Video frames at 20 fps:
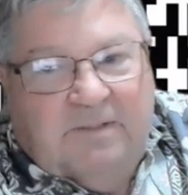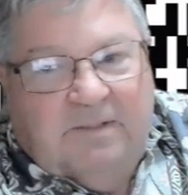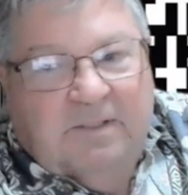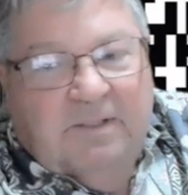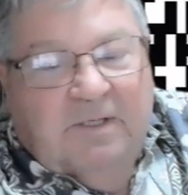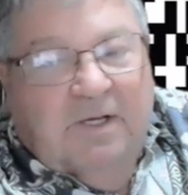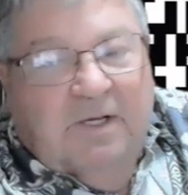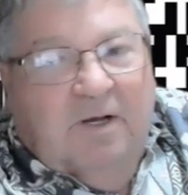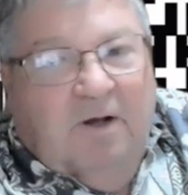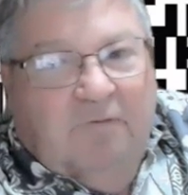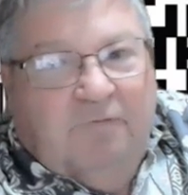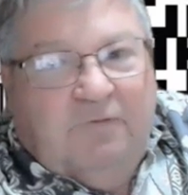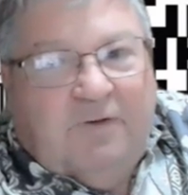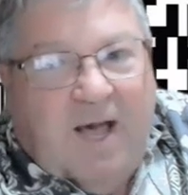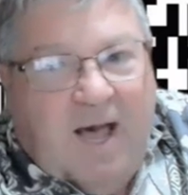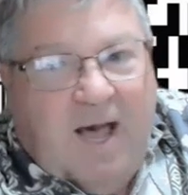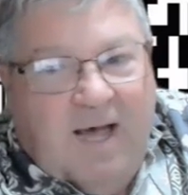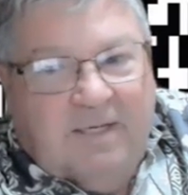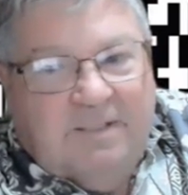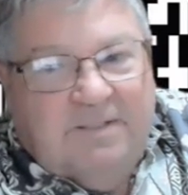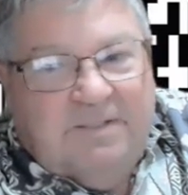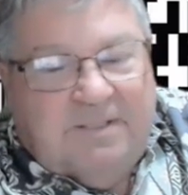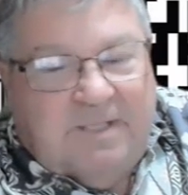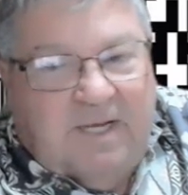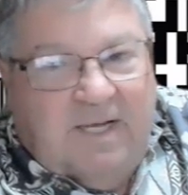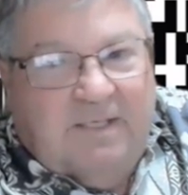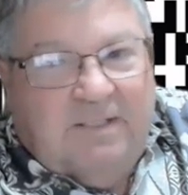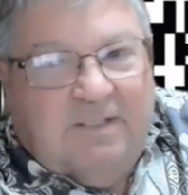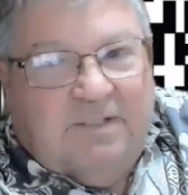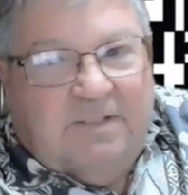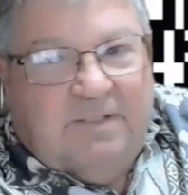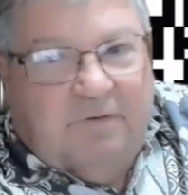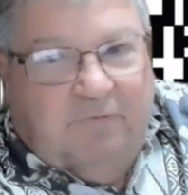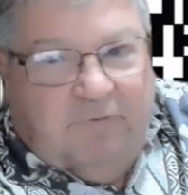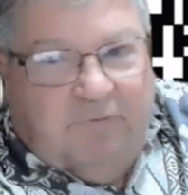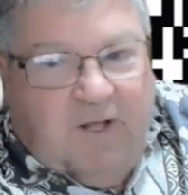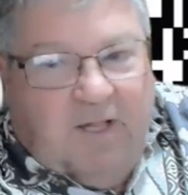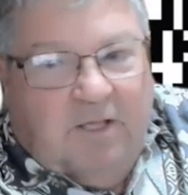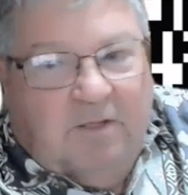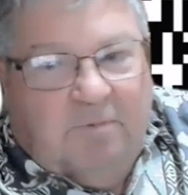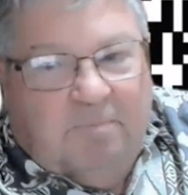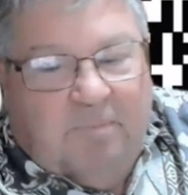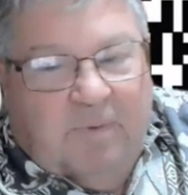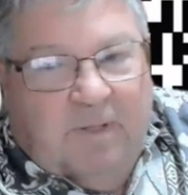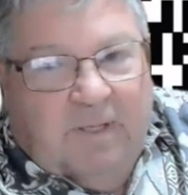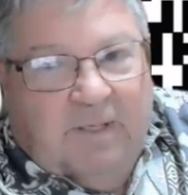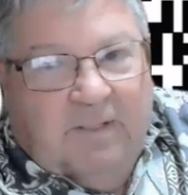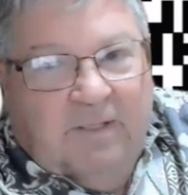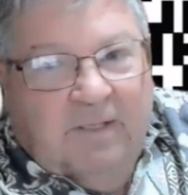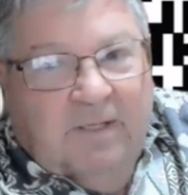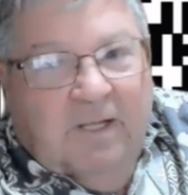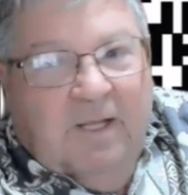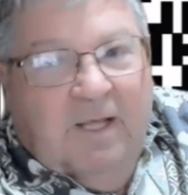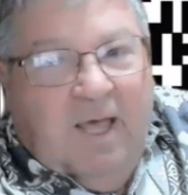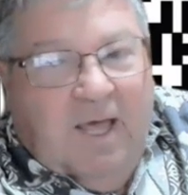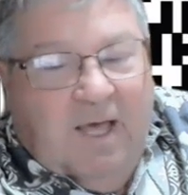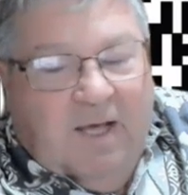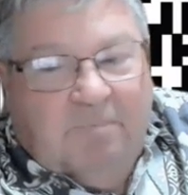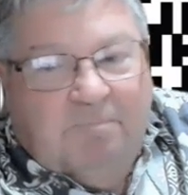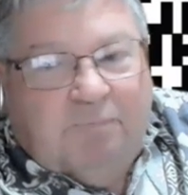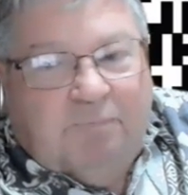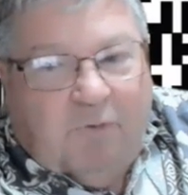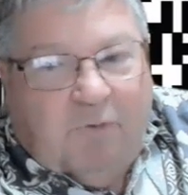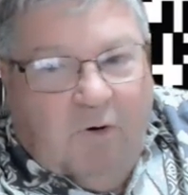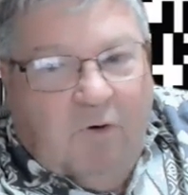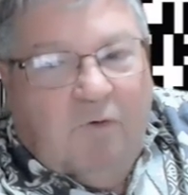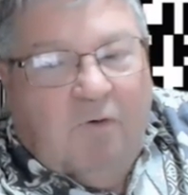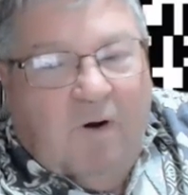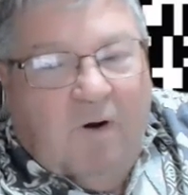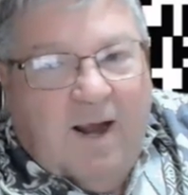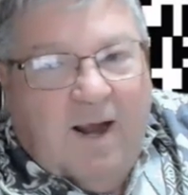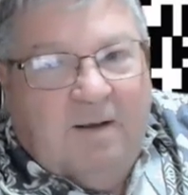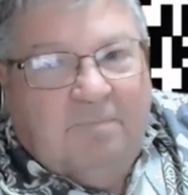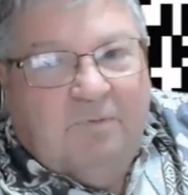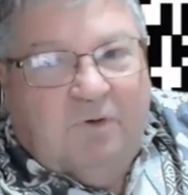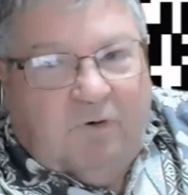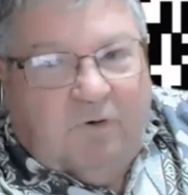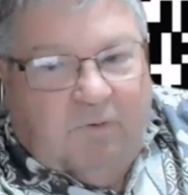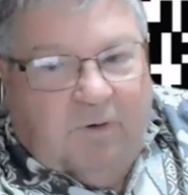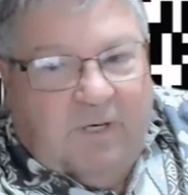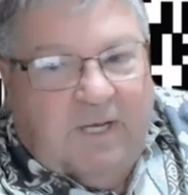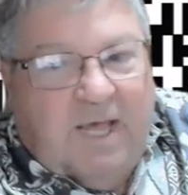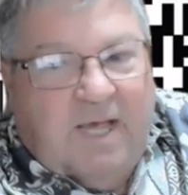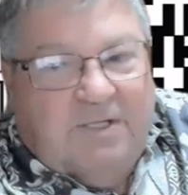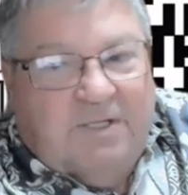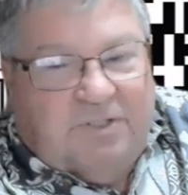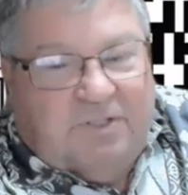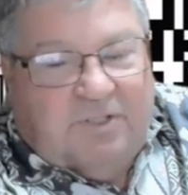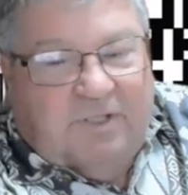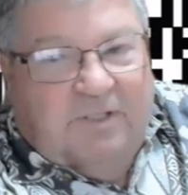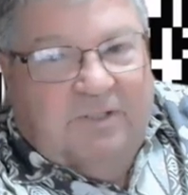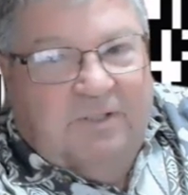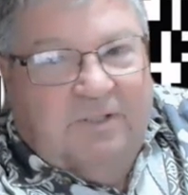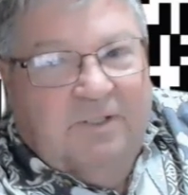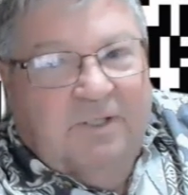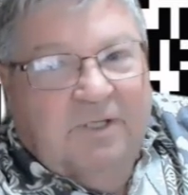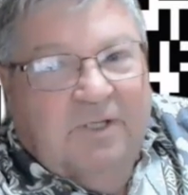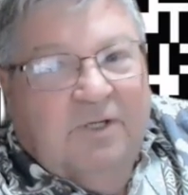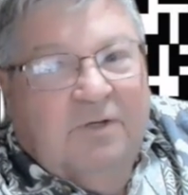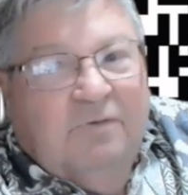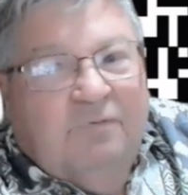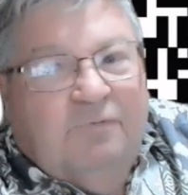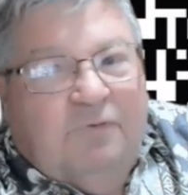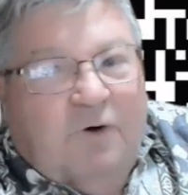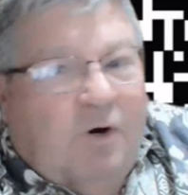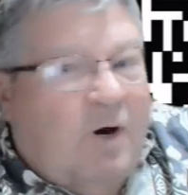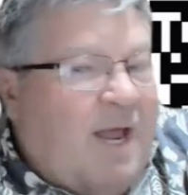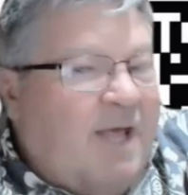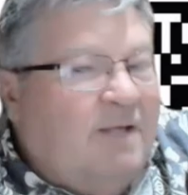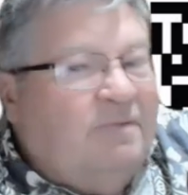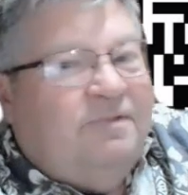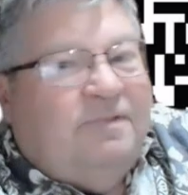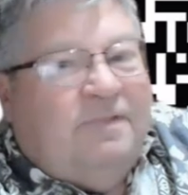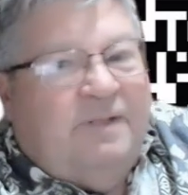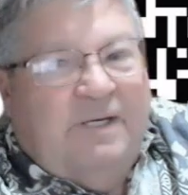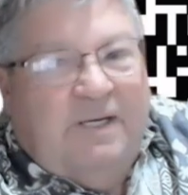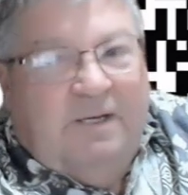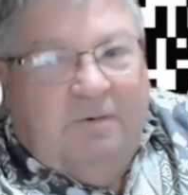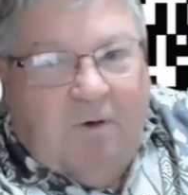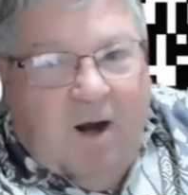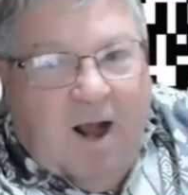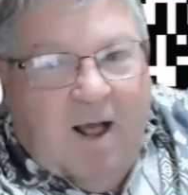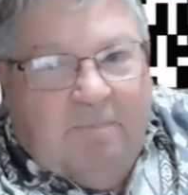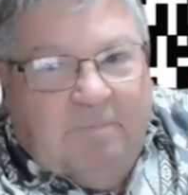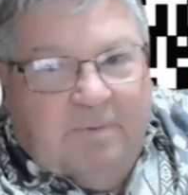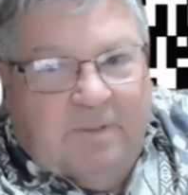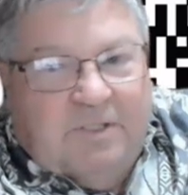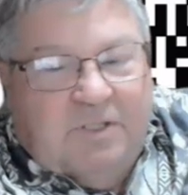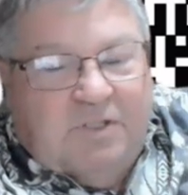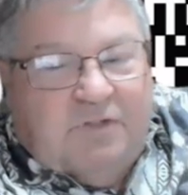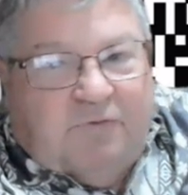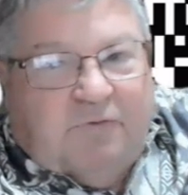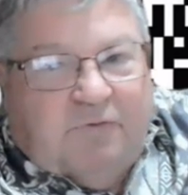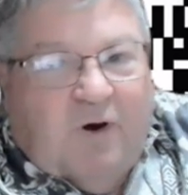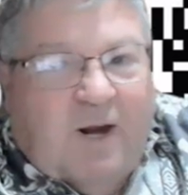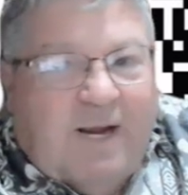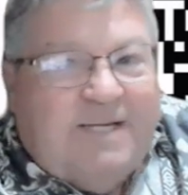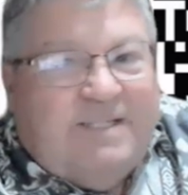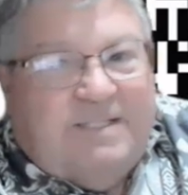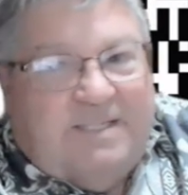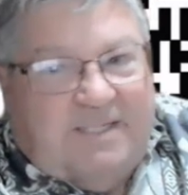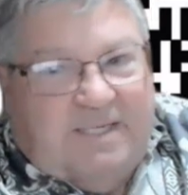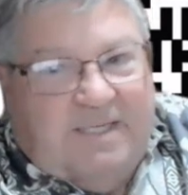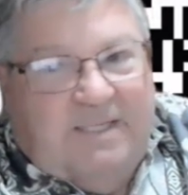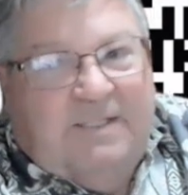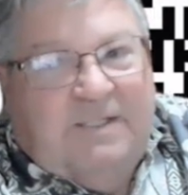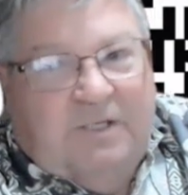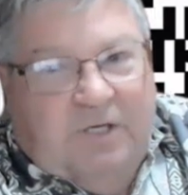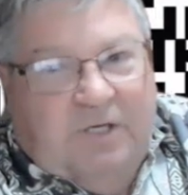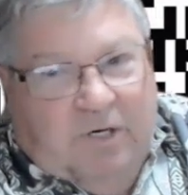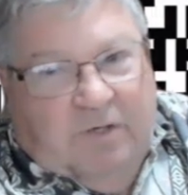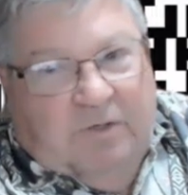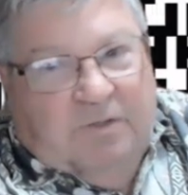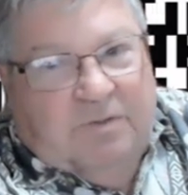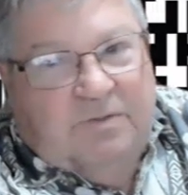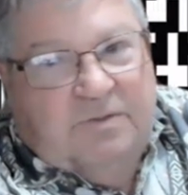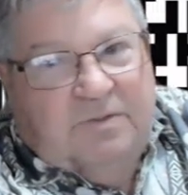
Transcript: of content development and program creation for Anthony Robbins for 18 years.